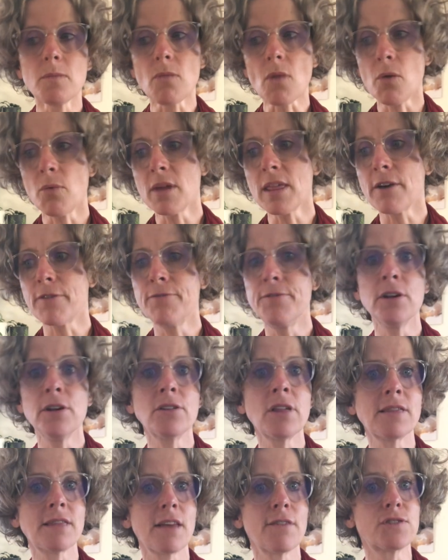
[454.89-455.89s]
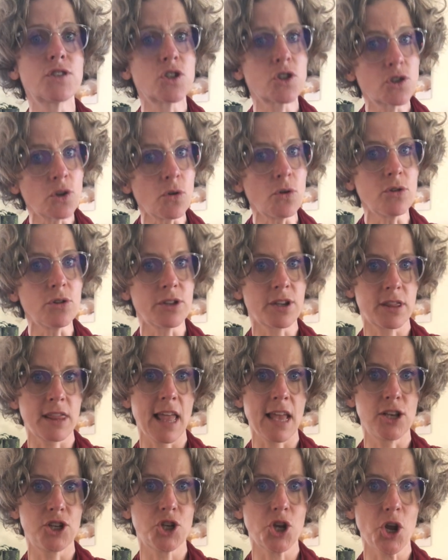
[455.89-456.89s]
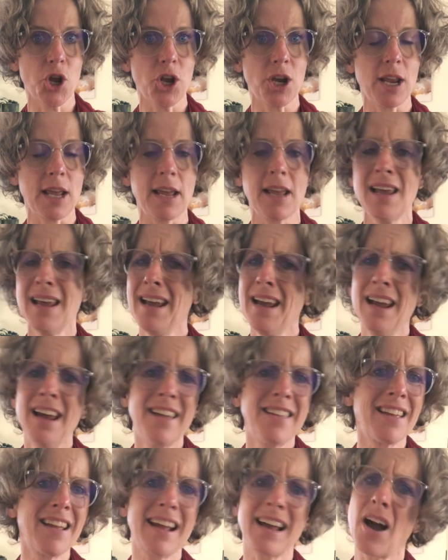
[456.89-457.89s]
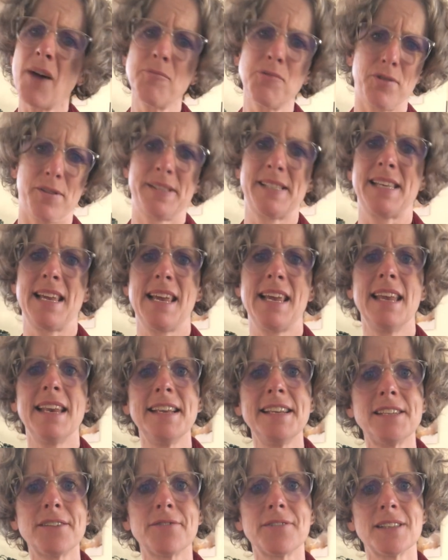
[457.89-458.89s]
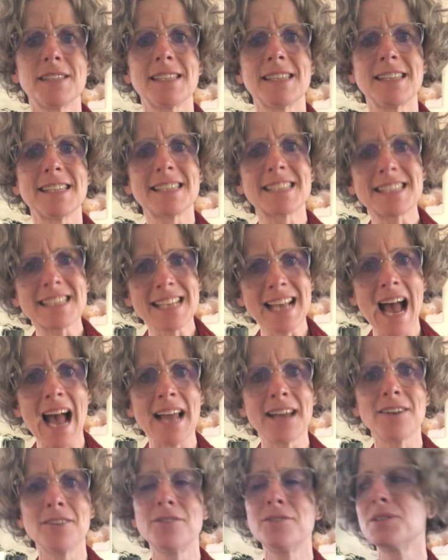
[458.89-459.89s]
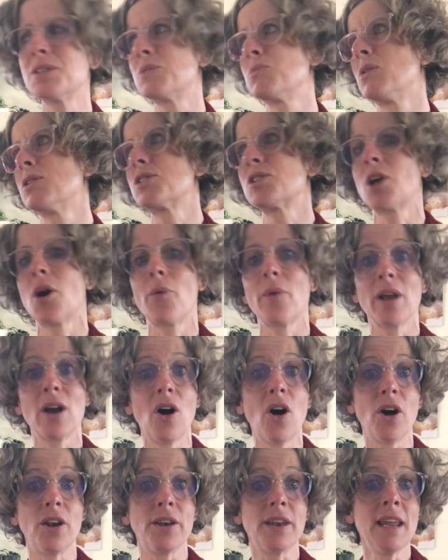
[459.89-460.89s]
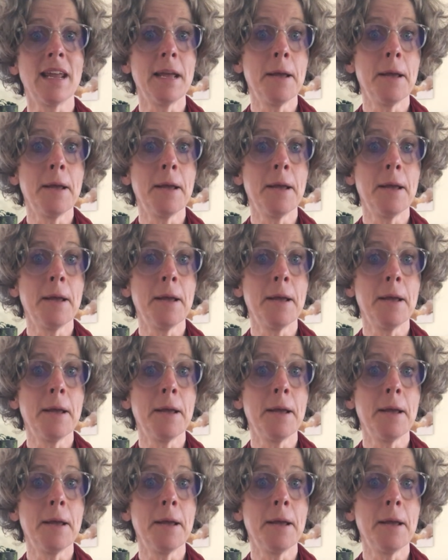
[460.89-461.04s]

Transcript: where they feel that they've stalled on their journey. They're like, I'm not seeing any difference in the scales, what's going on?